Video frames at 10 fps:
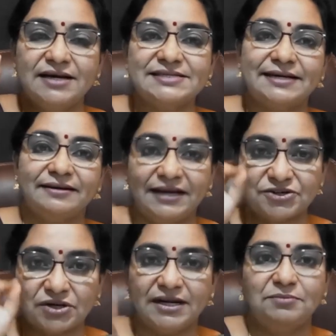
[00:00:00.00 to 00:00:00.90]

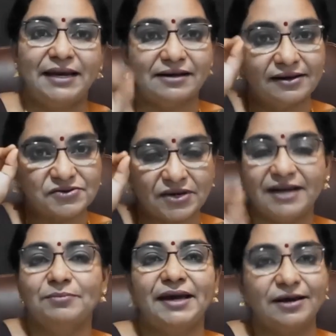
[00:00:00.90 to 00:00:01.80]
generation in my country,
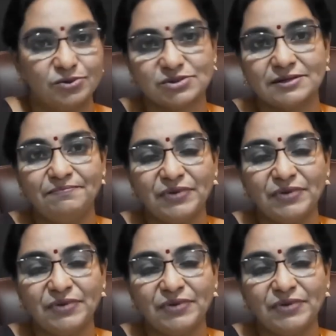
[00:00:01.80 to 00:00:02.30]
in my house.